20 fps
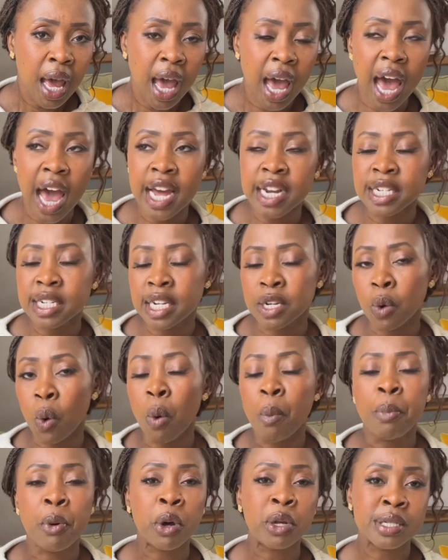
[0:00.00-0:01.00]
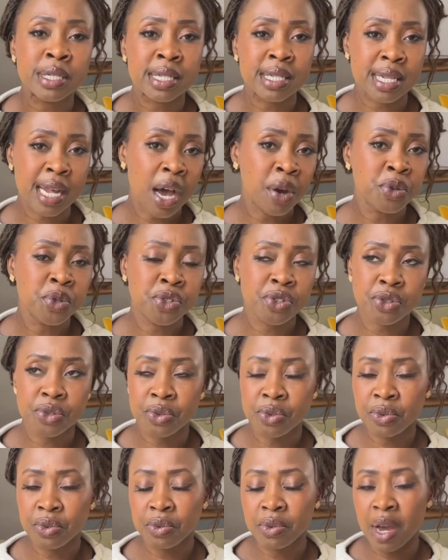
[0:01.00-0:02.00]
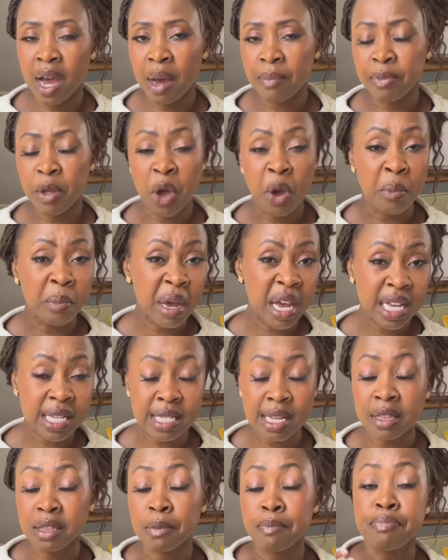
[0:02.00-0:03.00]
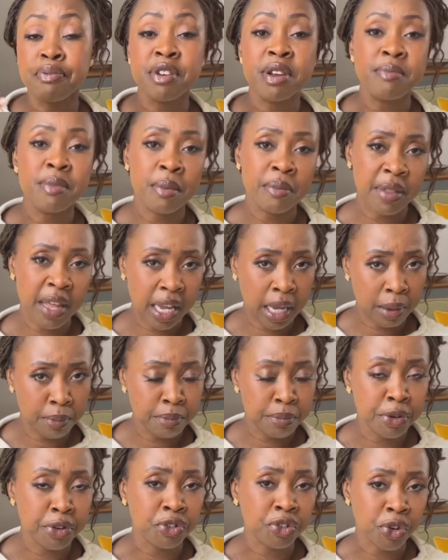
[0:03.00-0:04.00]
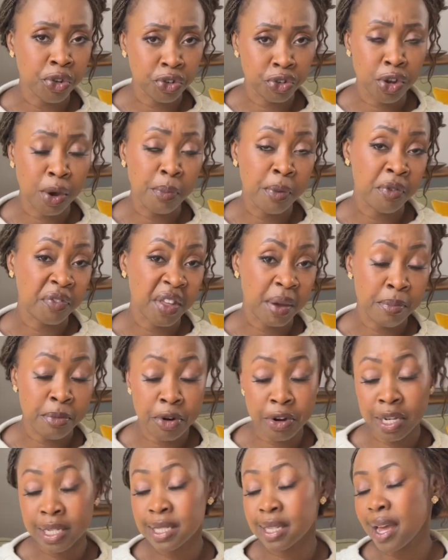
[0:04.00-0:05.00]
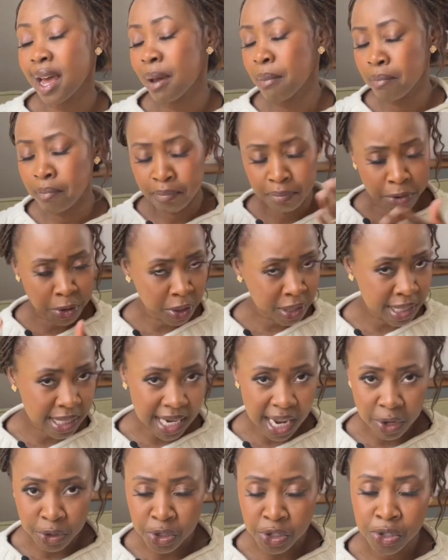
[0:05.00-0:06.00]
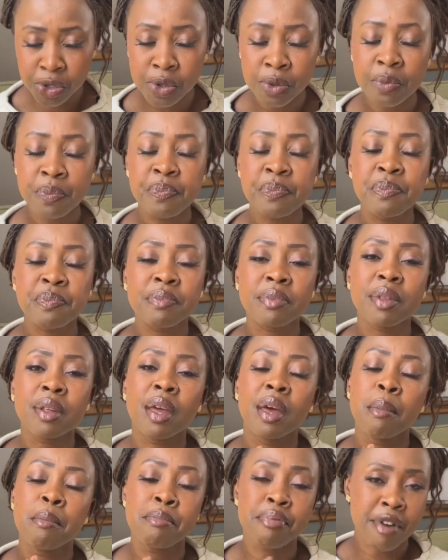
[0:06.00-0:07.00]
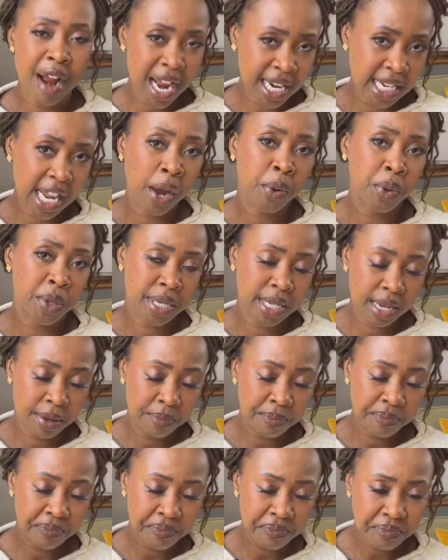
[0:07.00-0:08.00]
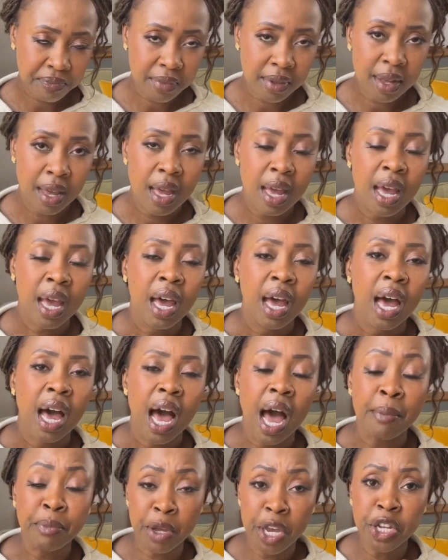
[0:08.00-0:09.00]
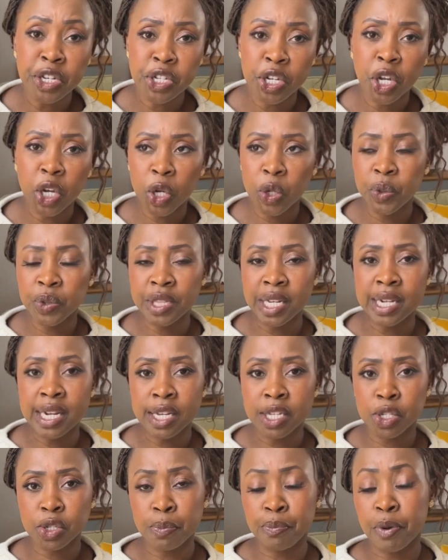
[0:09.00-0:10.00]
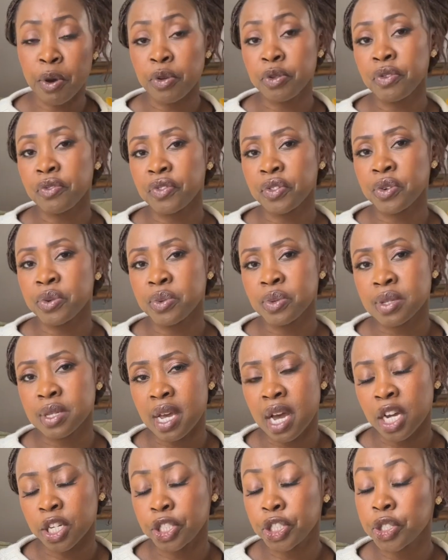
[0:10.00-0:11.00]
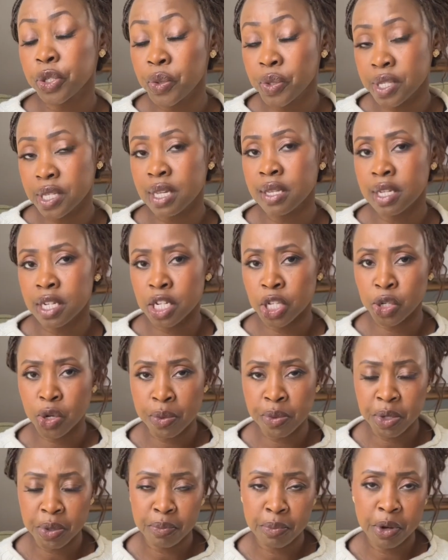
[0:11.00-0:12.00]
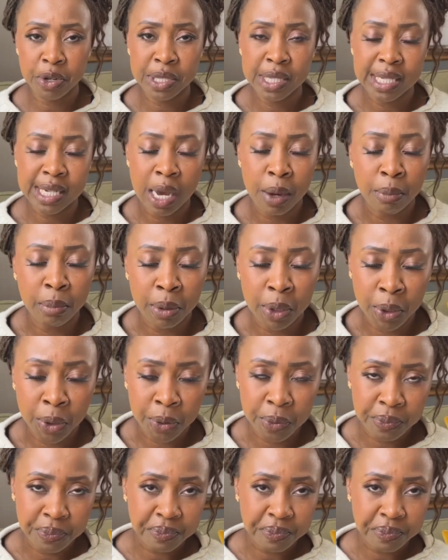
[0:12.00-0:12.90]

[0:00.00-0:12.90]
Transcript: And it all boils down to Hermes and the premium they can put on top of their products. Boils down to brand equity. I'm going to include the links to both of those shorts in the description box down below.